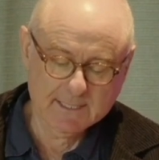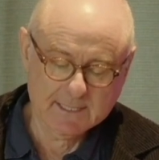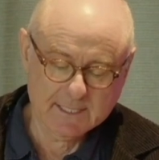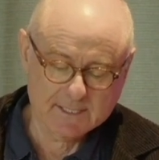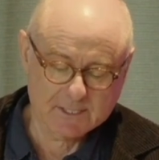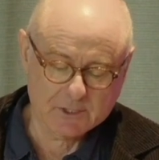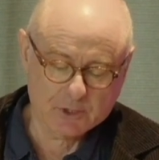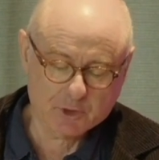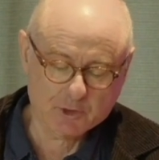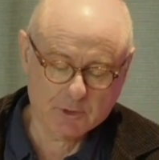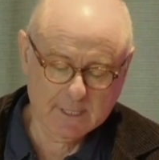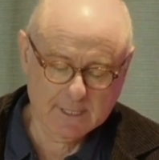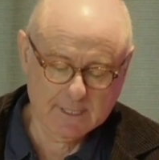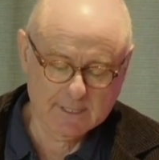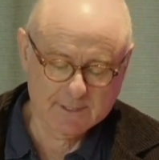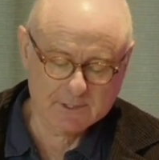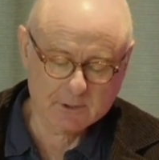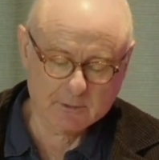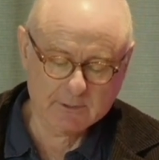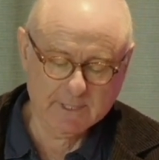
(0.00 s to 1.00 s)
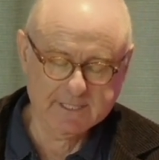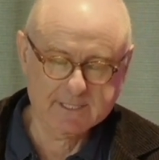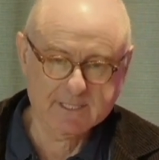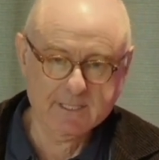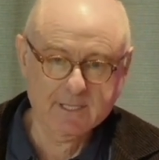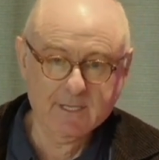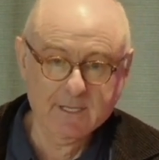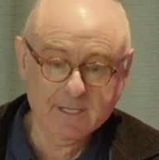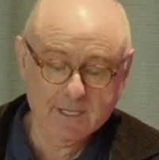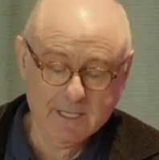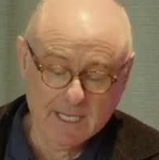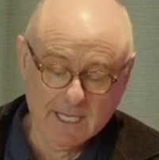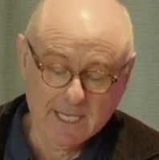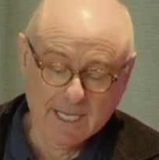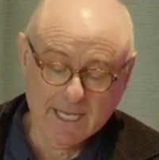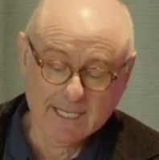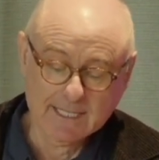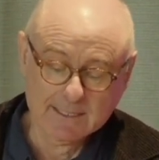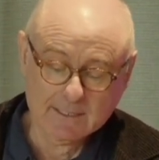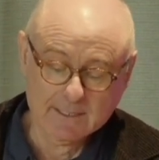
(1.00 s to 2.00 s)
as Australia's great
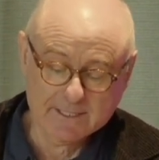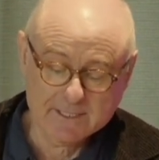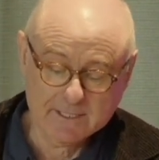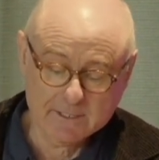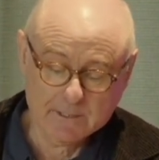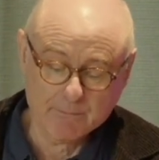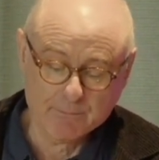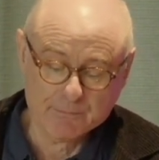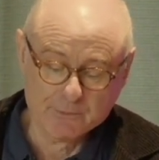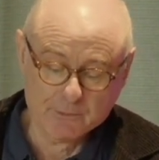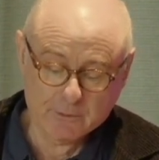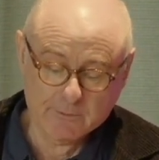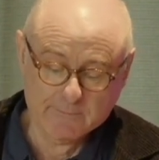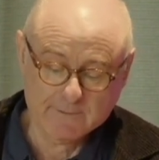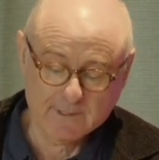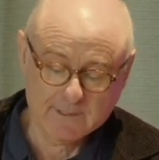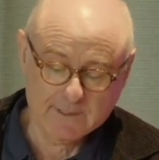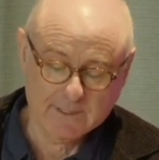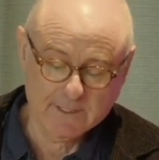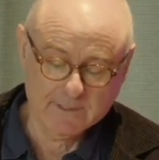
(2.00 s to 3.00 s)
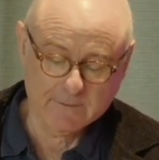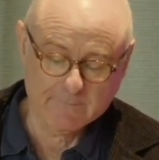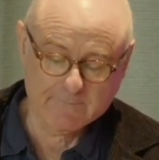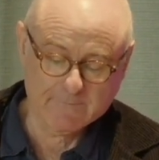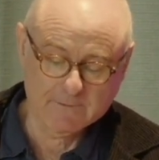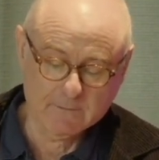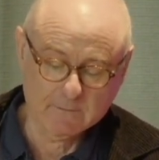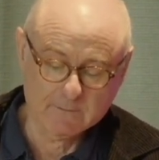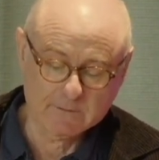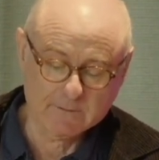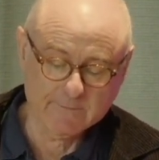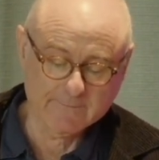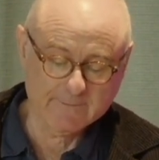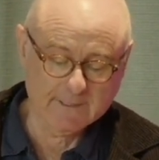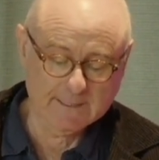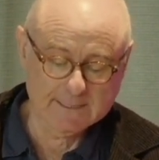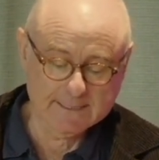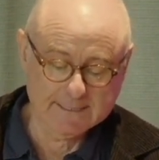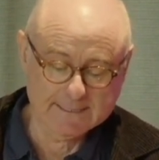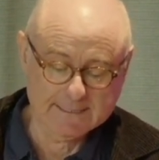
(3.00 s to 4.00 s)
enlightened improver in the field of
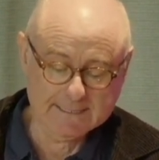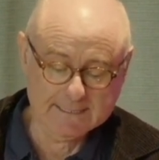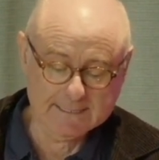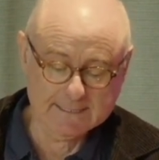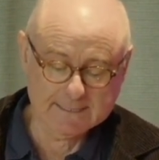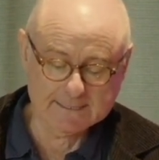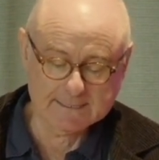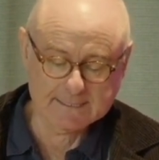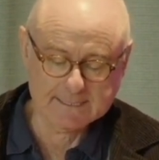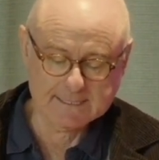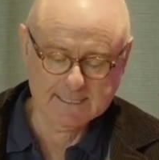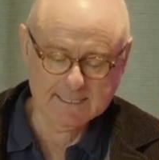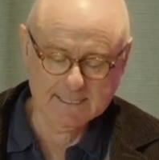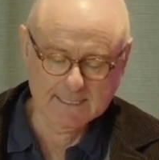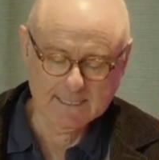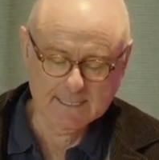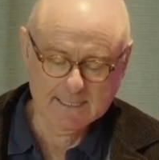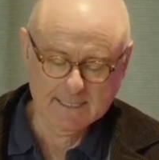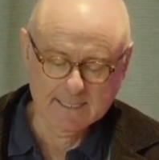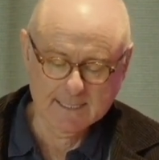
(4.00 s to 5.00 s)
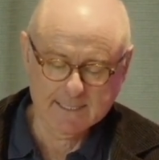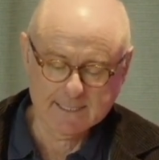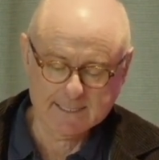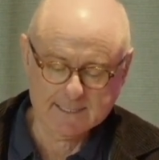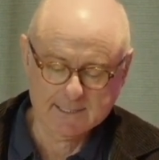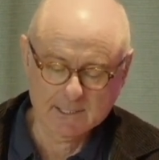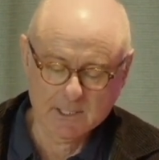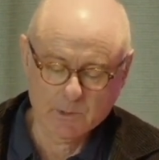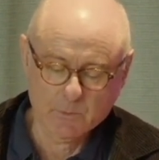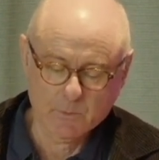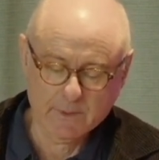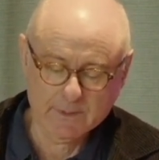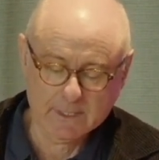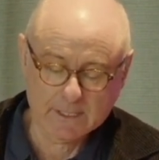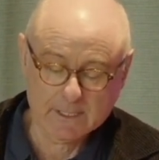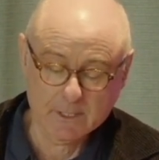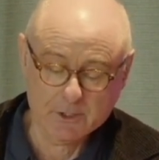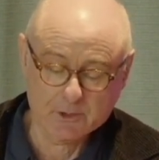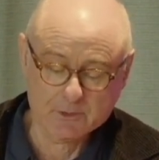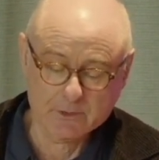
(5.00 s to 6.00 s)
ideas at a time when the
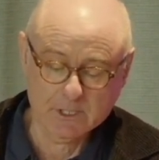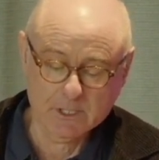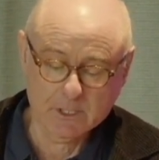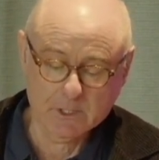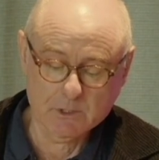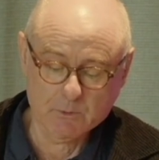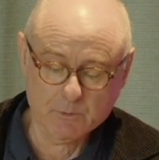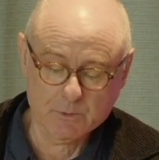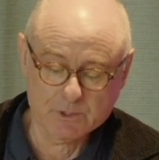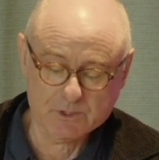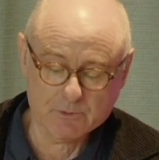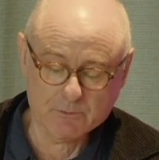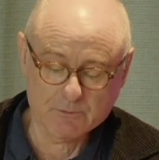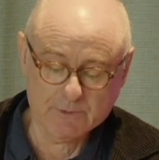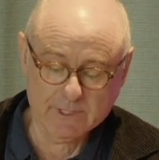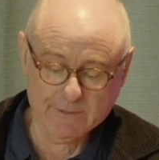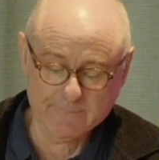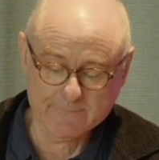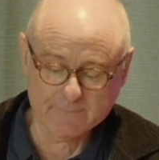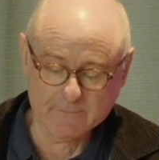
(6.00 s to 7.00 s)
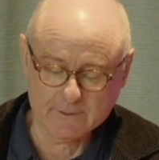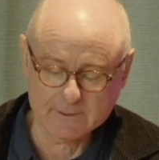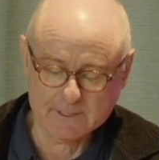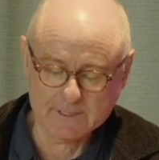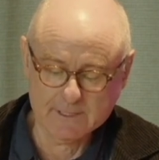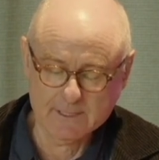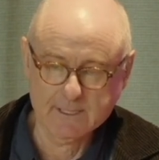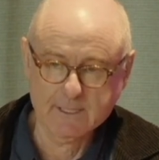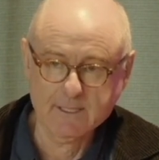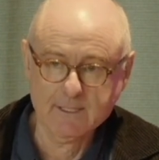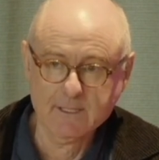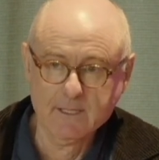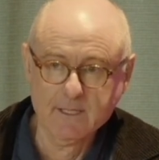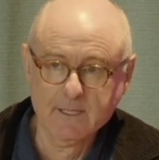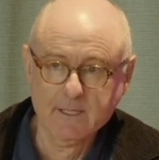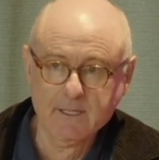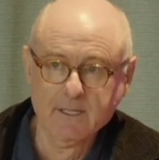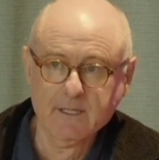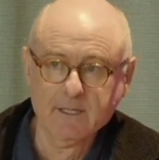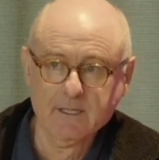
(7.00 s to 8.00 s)
country was ready for it.
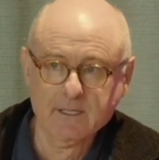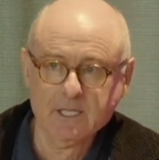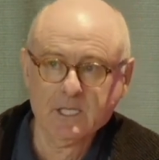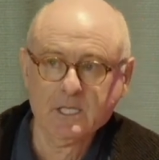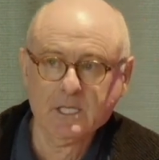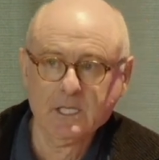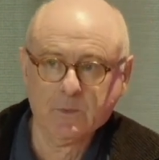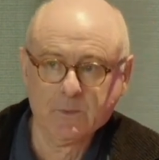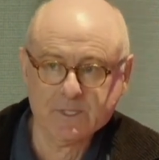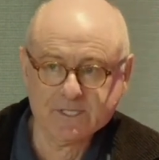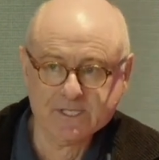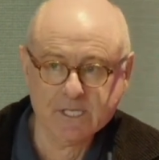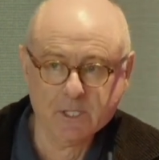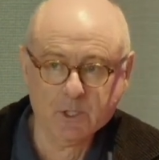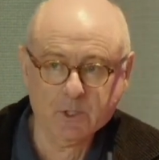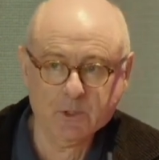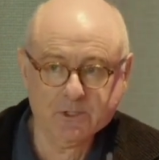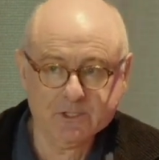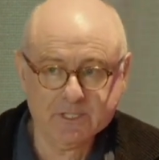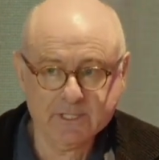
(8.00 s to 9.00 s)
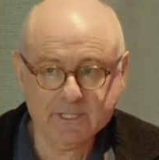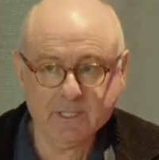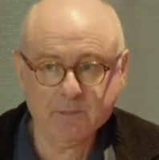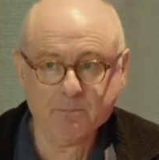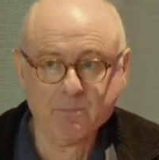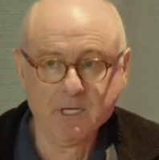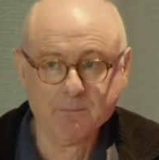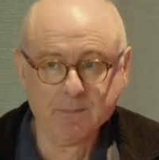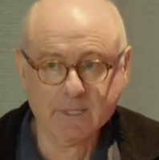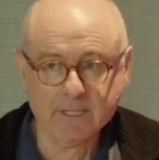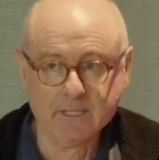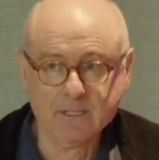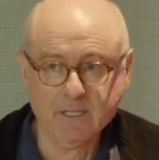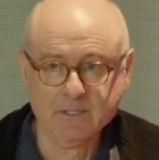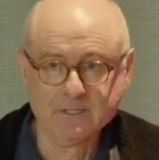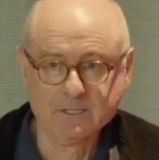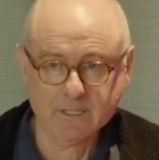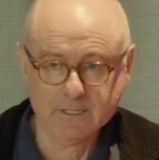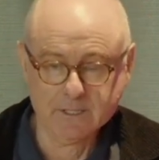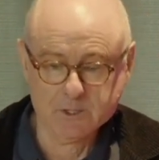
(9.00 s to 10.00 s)
He was the OG public
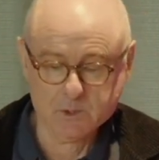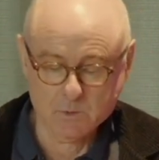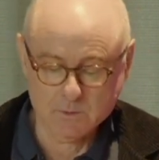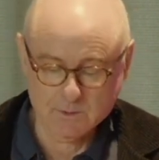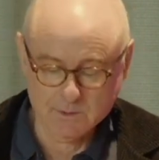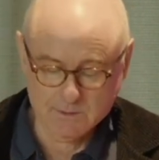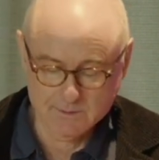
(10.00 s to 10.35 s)
intellectual.